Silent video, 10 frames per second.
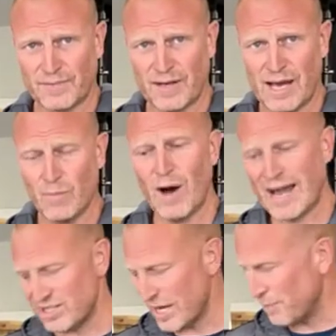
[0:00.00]
And what
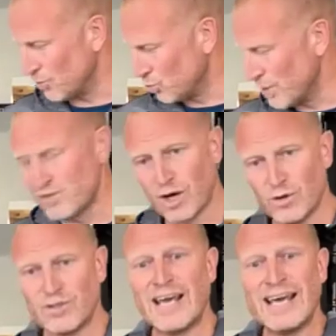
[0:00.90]
actually happens with
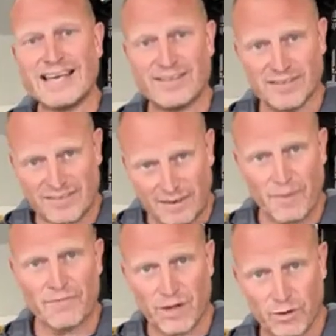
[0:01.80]
those is that some
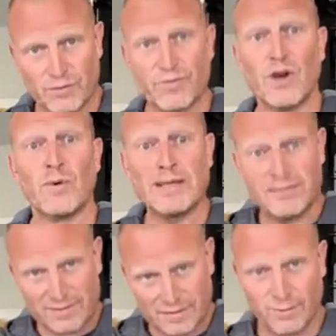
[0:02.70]
of those
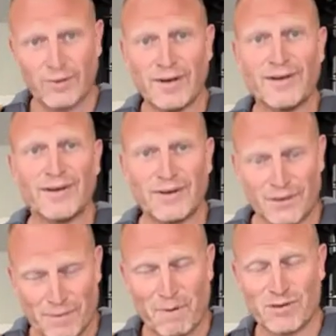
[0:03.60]
fluids or uh,
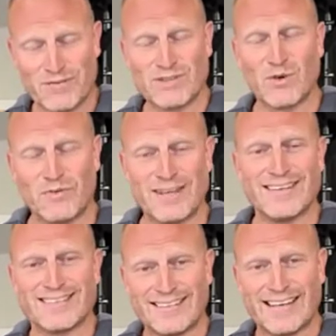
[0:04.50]
components of physical
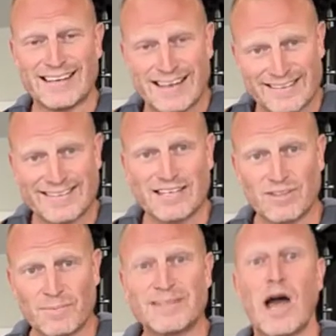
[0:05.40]
fitness and, and, and
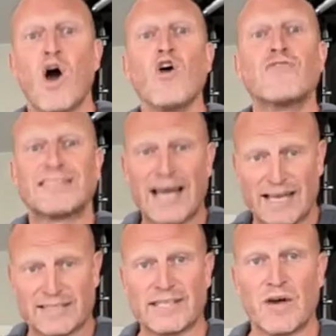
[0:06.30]
systems get
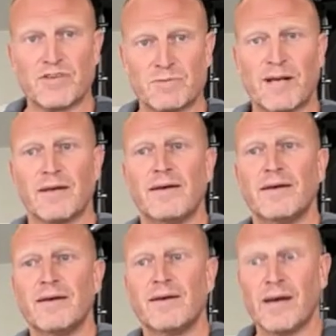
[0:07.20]
overtaxed and they overspill.
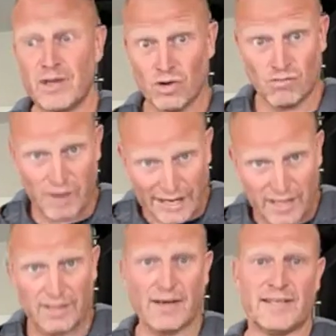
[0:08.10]
And you'll
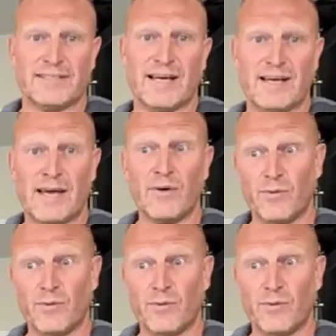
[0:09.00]
recognize that, and all